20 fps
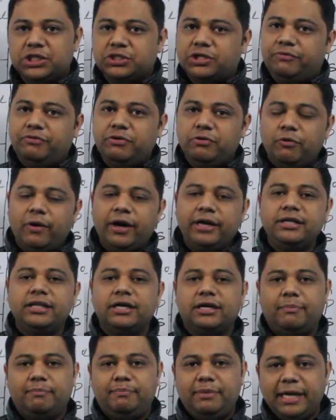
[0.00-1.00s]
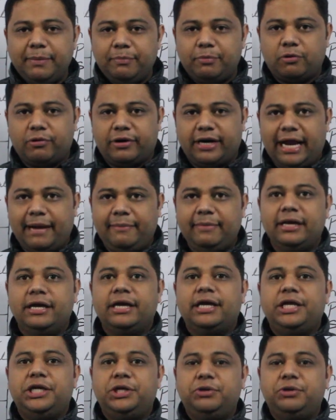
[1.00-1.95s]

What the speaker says: So if you want the complete program,